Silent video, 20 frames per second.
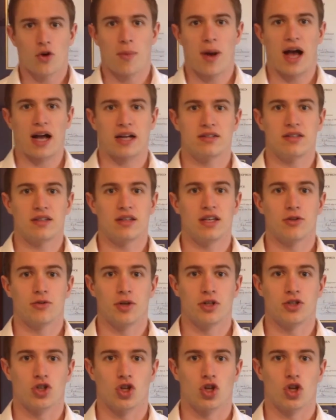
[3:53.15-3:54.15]
So back to
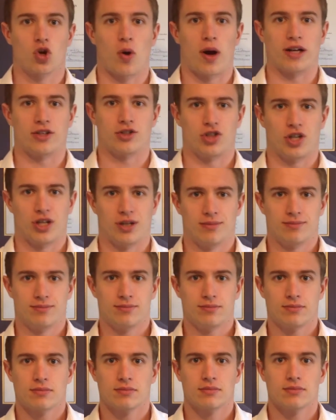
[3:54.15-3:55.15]
the original question.
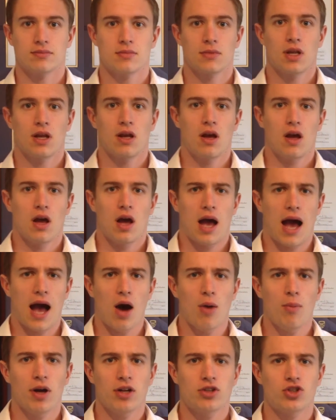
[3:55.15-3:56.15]

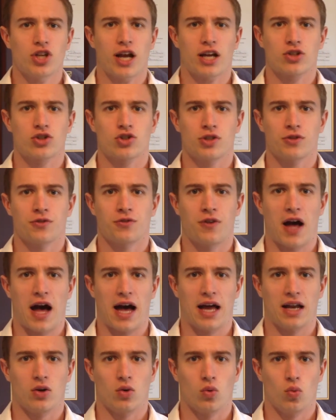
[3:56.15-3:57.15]
How much extra
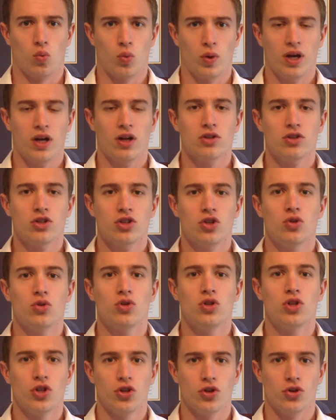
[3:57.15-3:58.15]
fat will
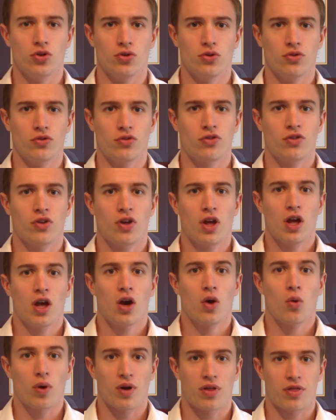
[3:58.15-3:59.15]
you lose
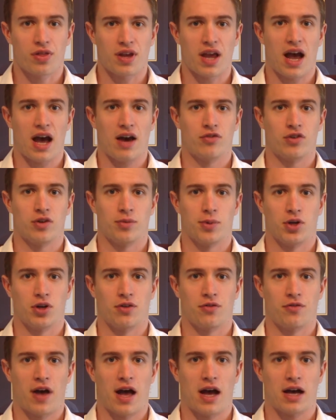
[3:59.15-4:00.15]
with the afterburn